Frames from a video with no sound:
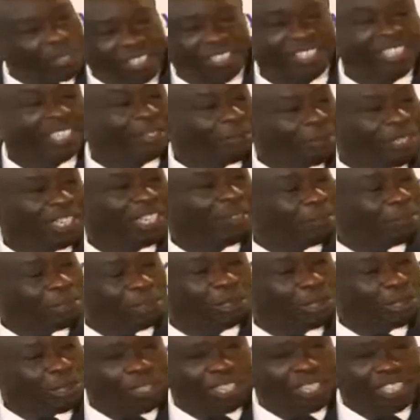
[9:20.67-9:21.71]
President William
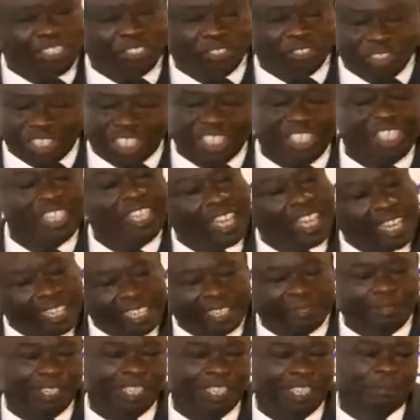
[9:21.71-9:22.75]
Ruto is ready
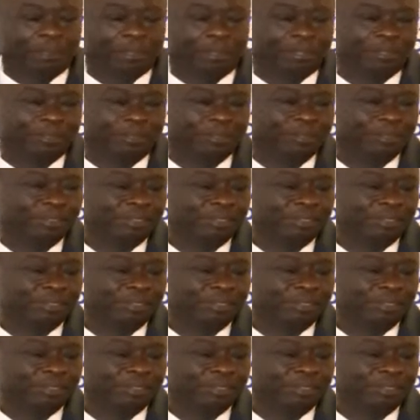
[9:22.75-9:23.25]
and available.